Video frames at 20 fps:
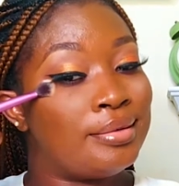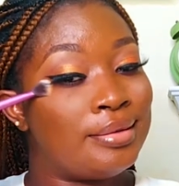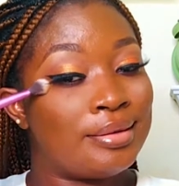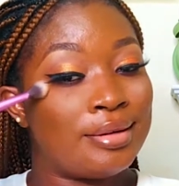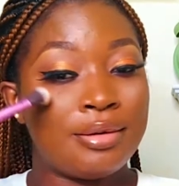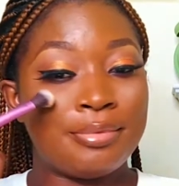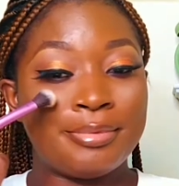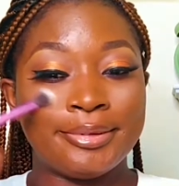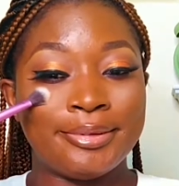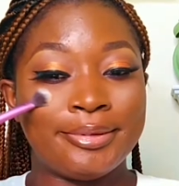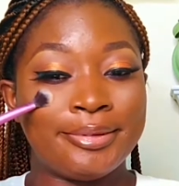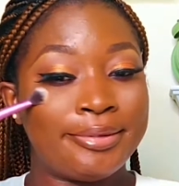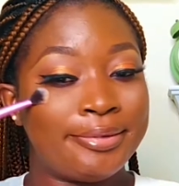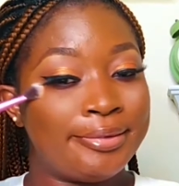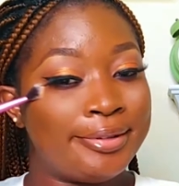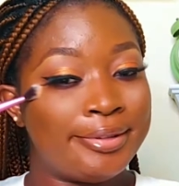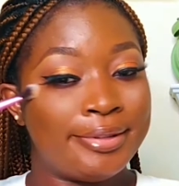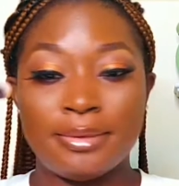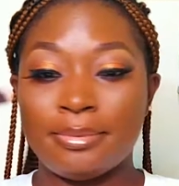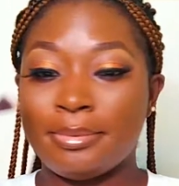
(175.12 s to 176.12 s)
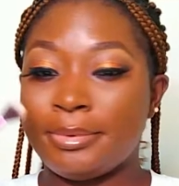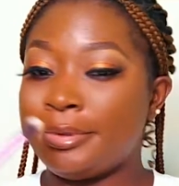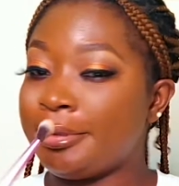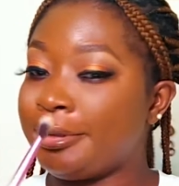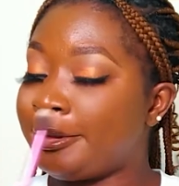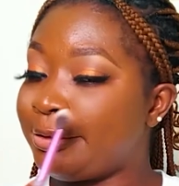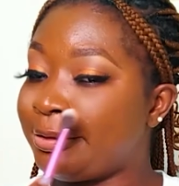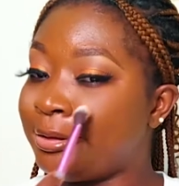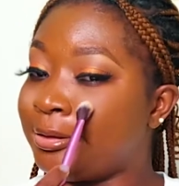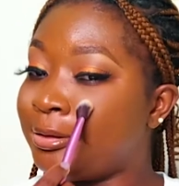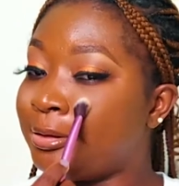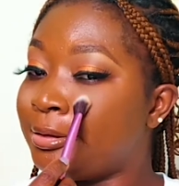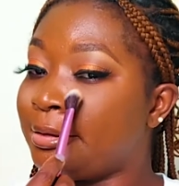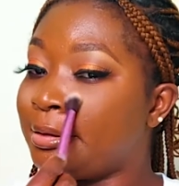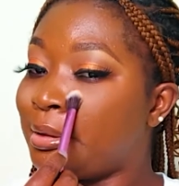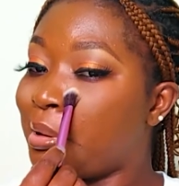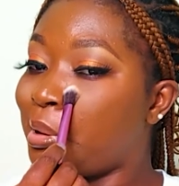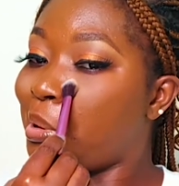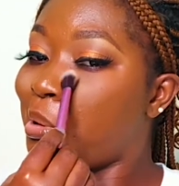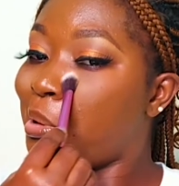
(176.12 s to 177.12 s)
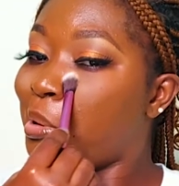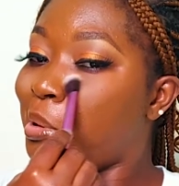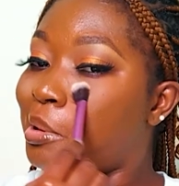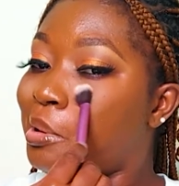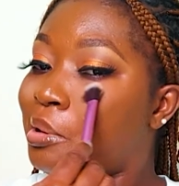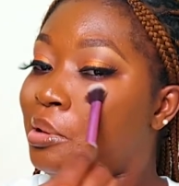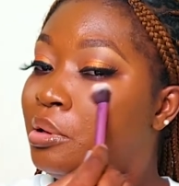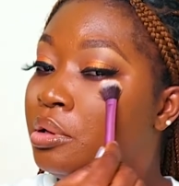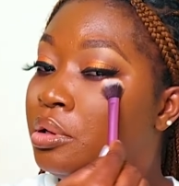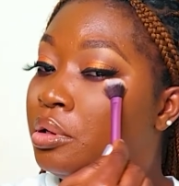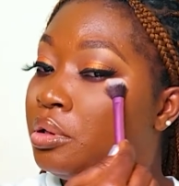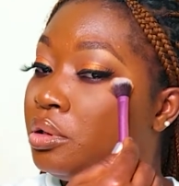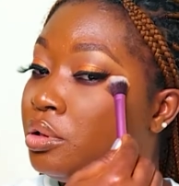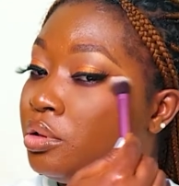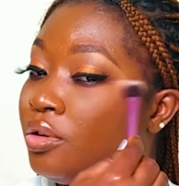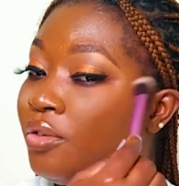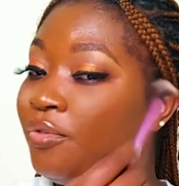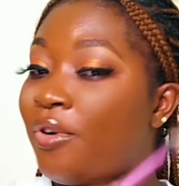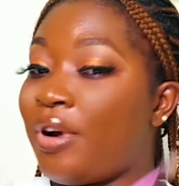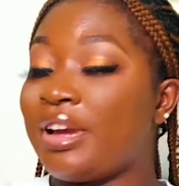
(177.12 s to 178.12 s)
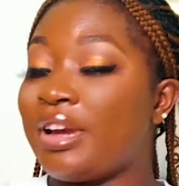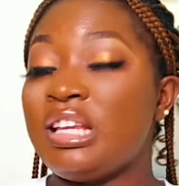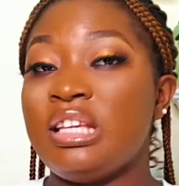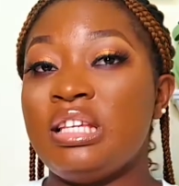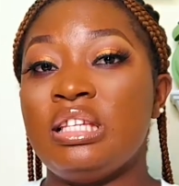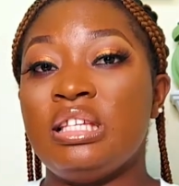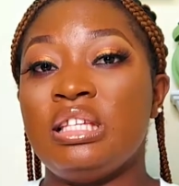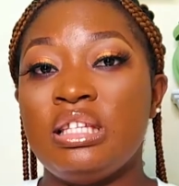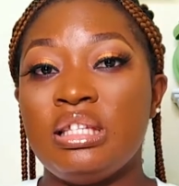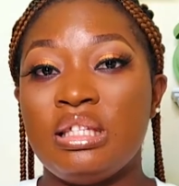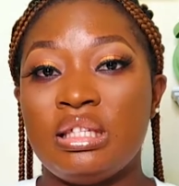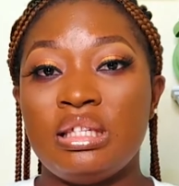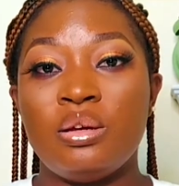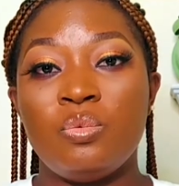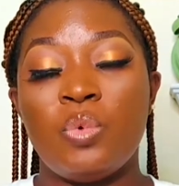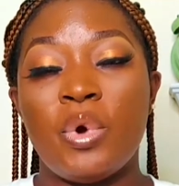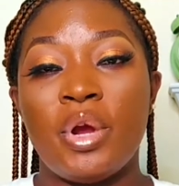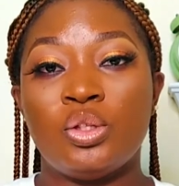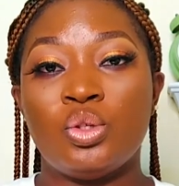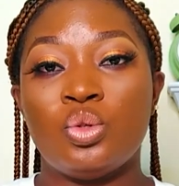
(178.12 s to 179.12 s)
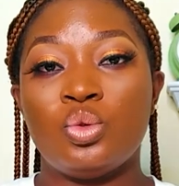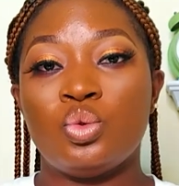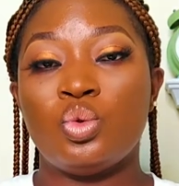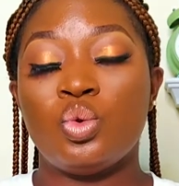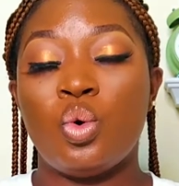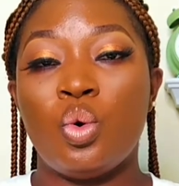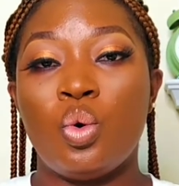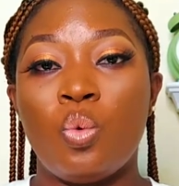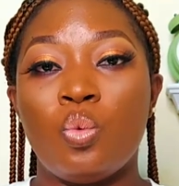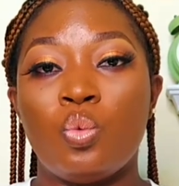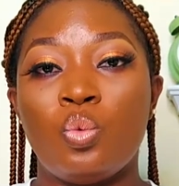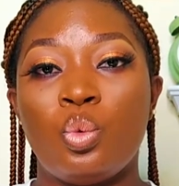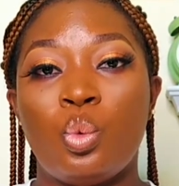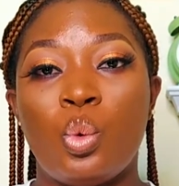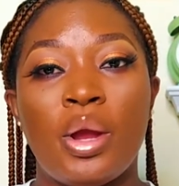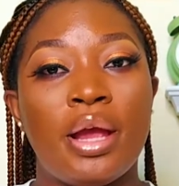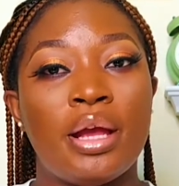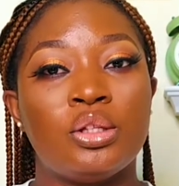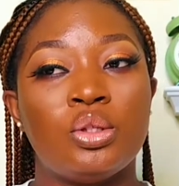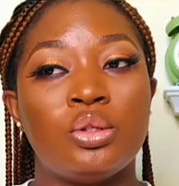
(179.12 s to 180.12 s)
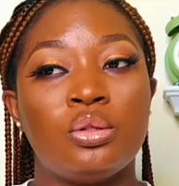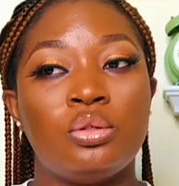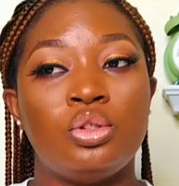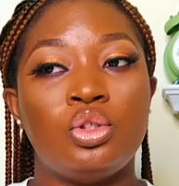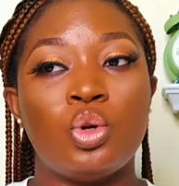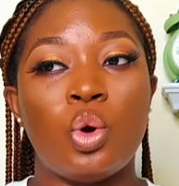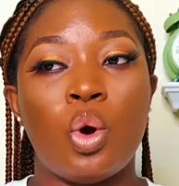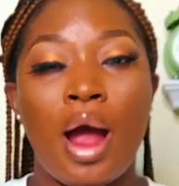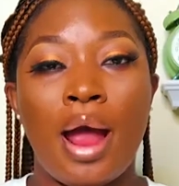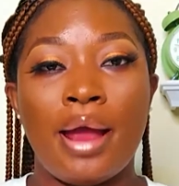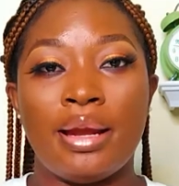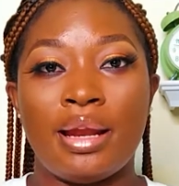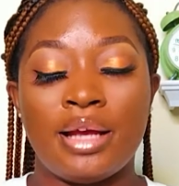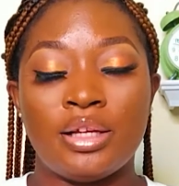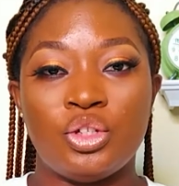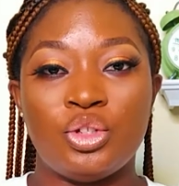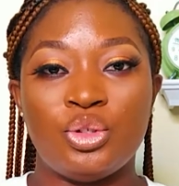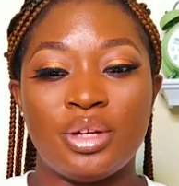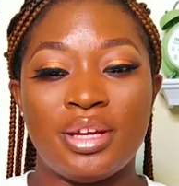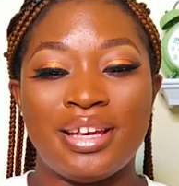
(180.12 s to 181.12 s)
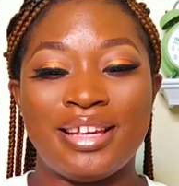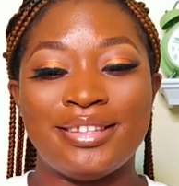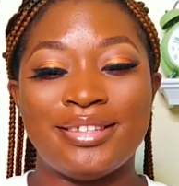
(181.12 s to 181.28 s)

come out through this place. So for an easy way to know where your highlight should get